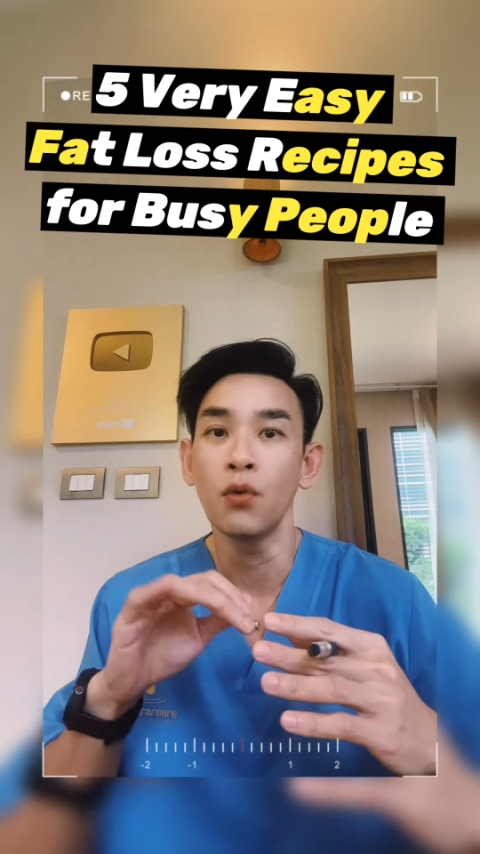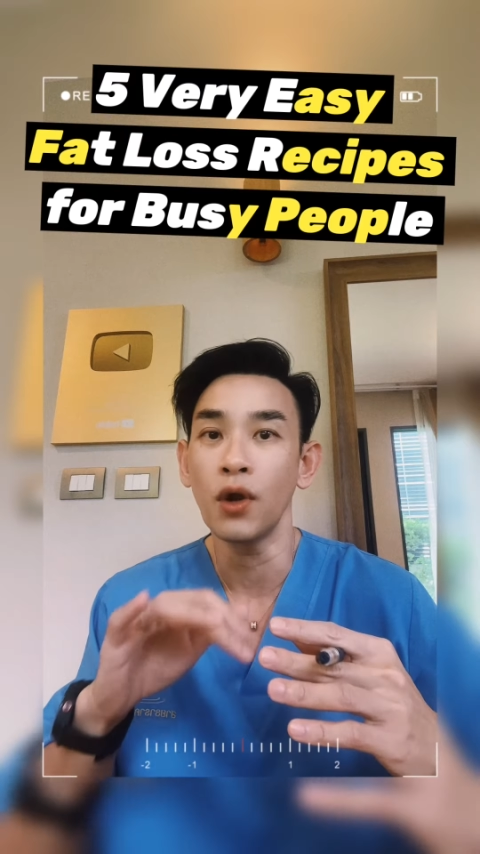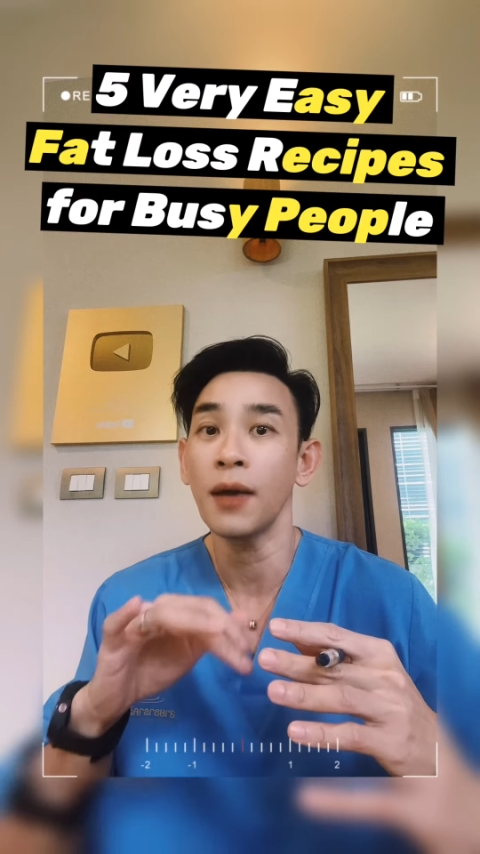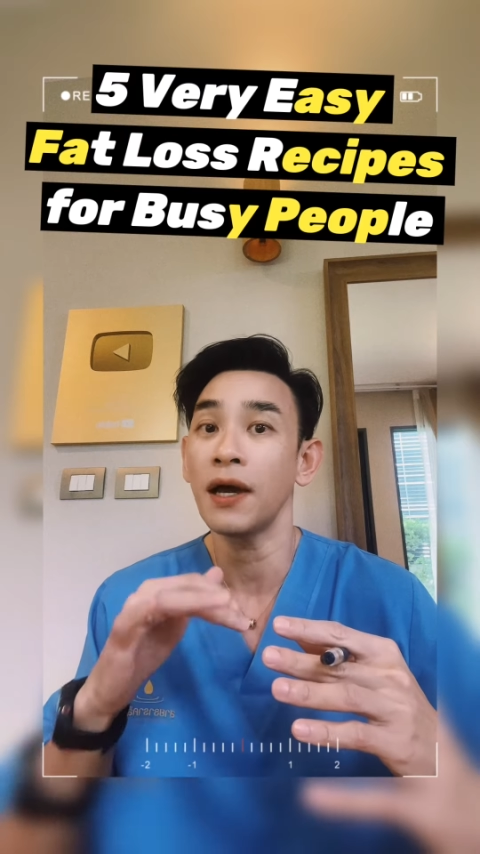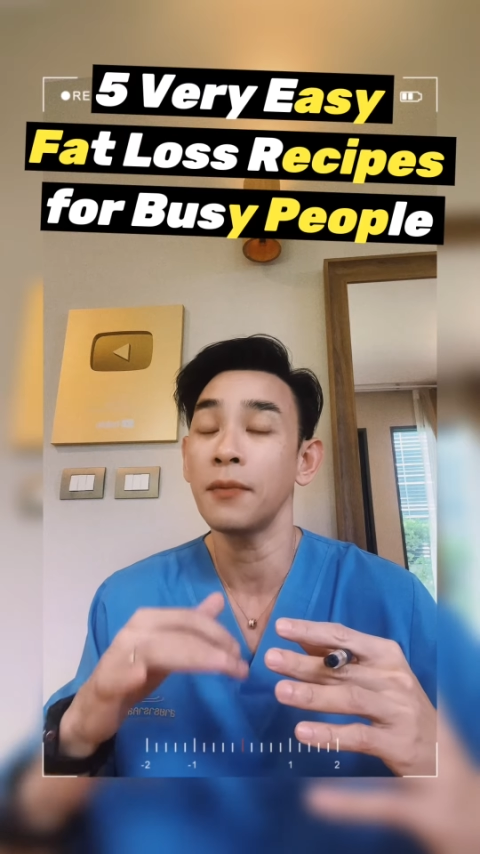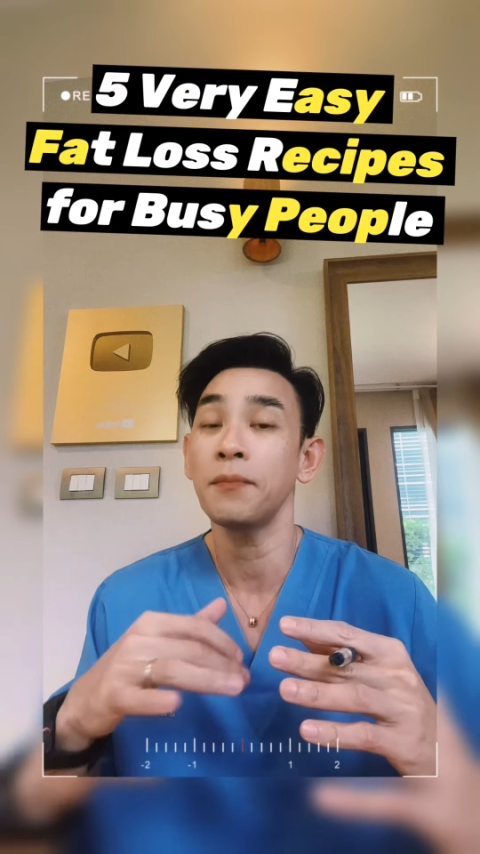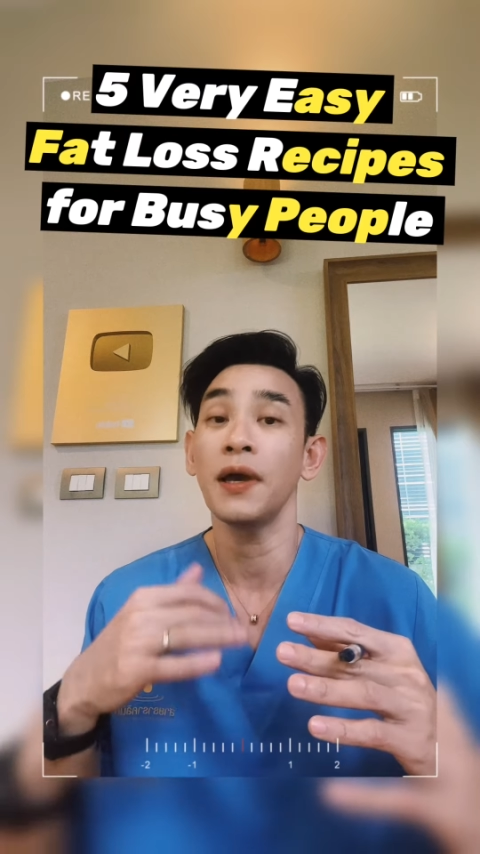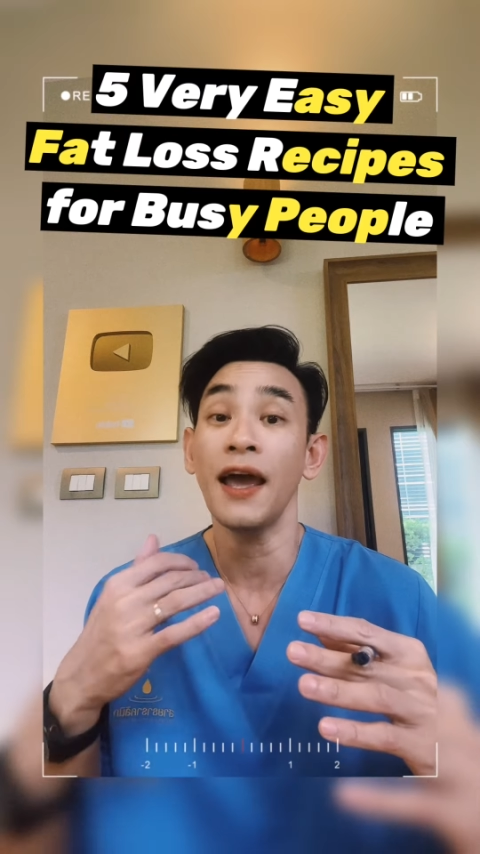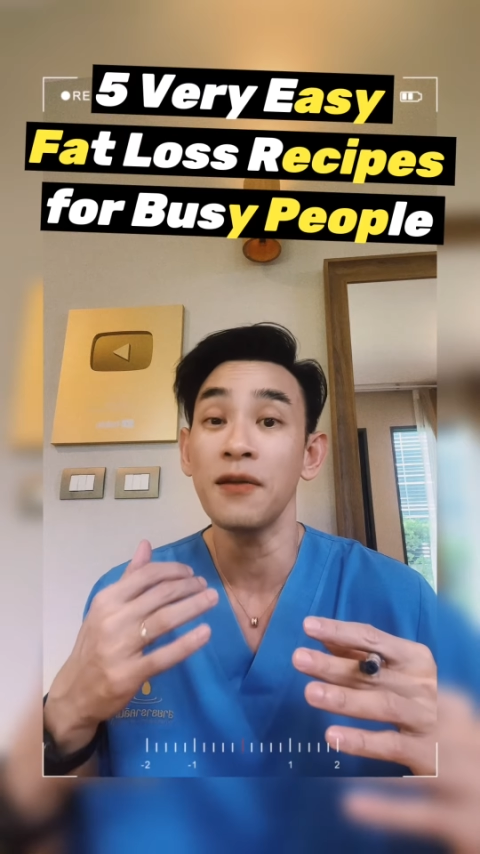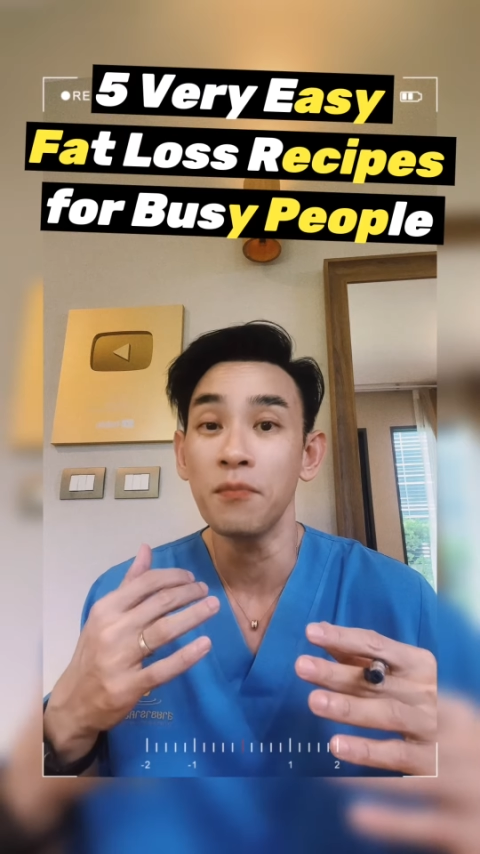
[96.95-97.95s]
Wrap up
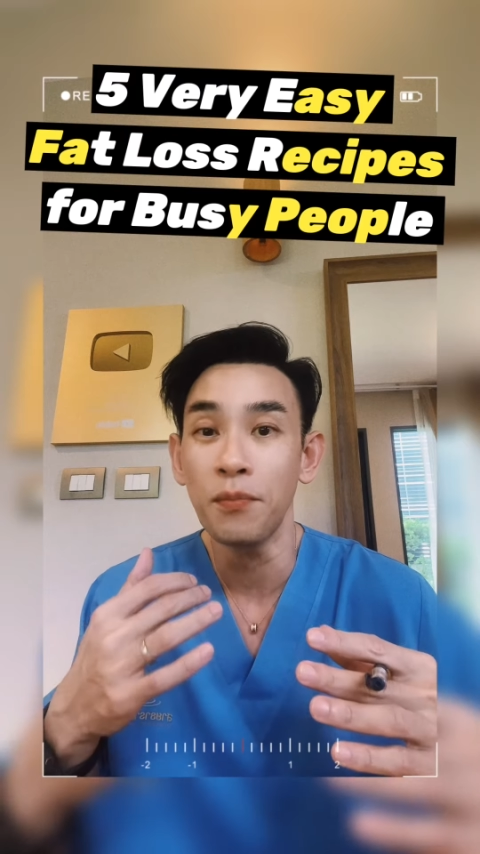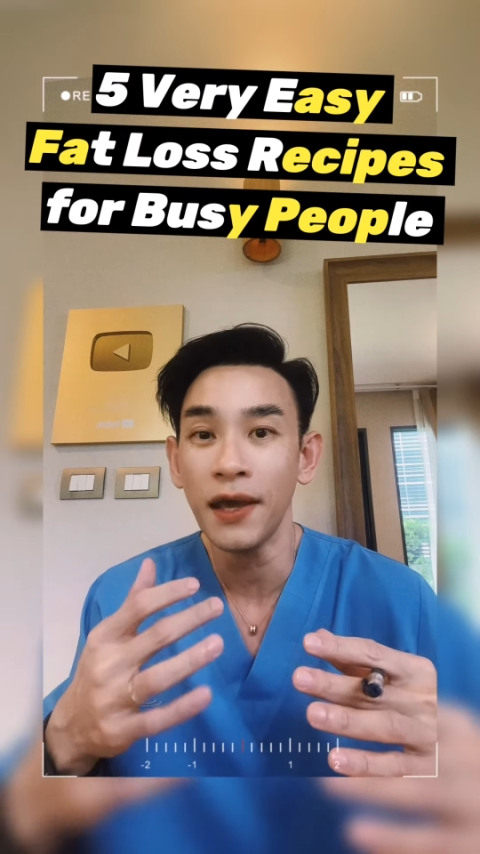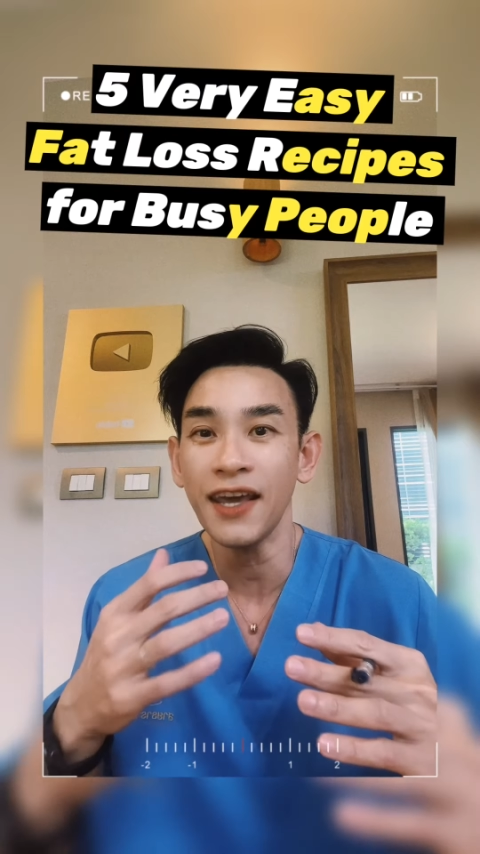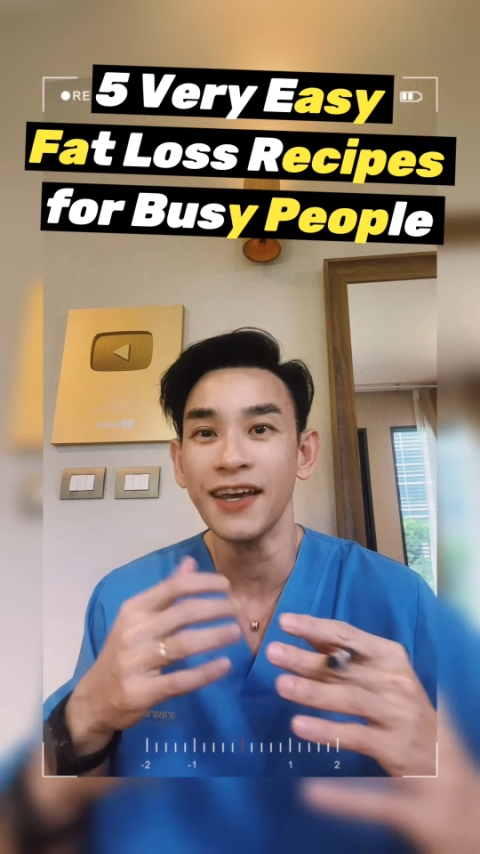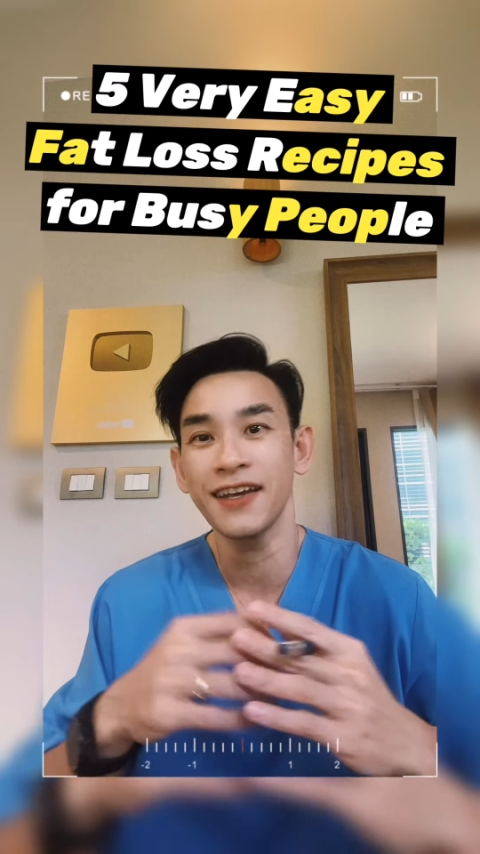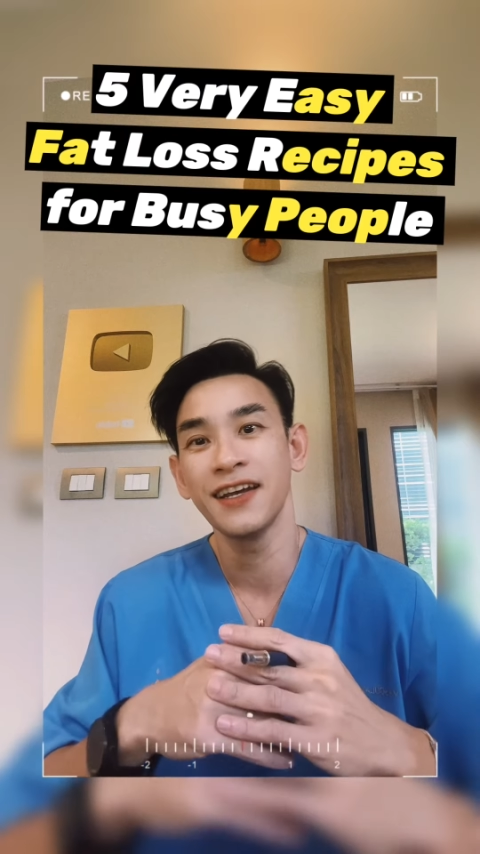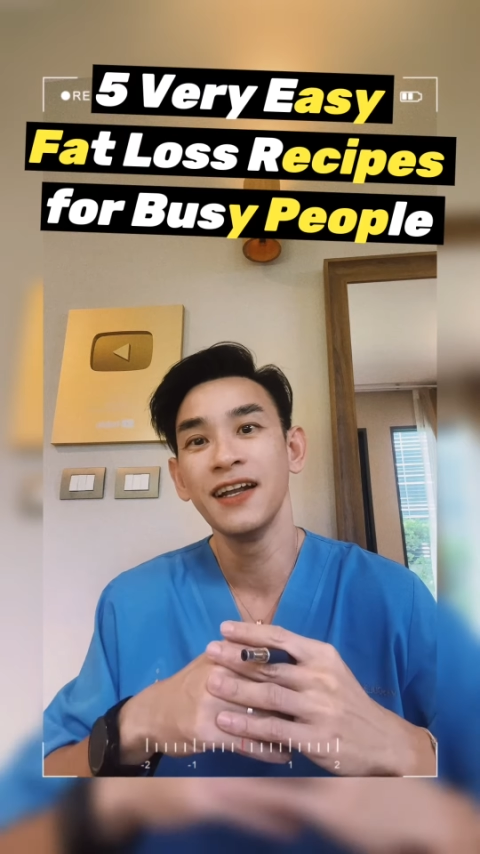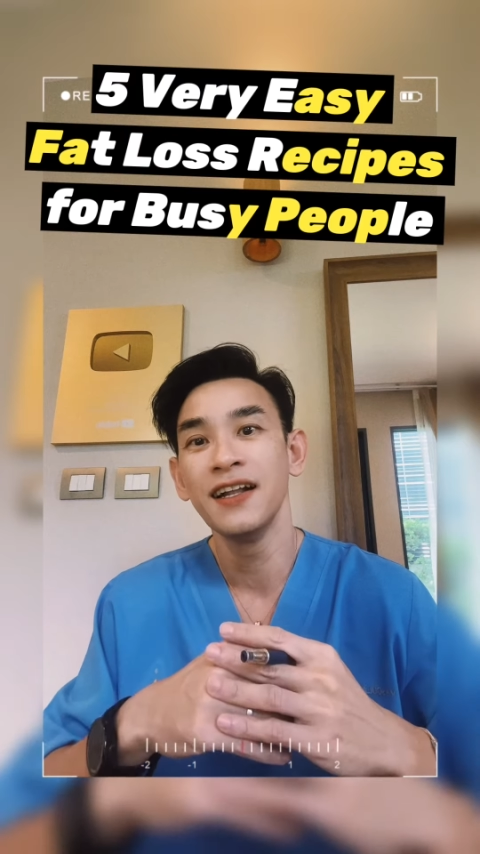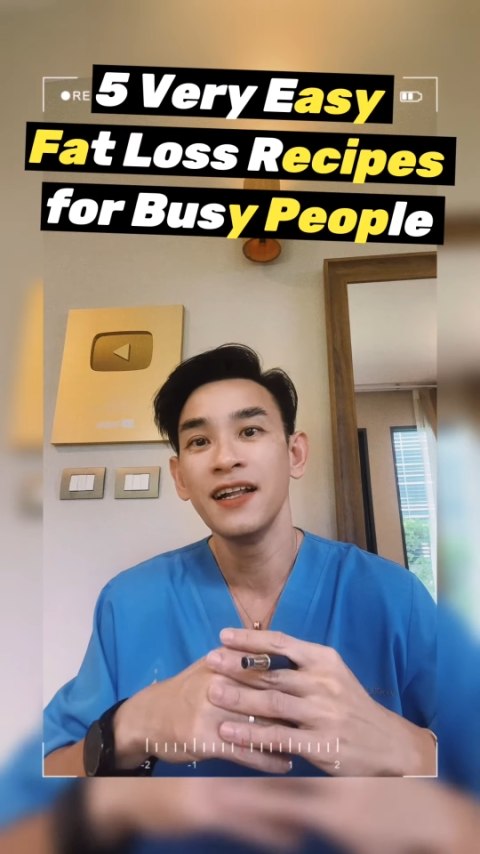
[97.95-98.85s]
and bake.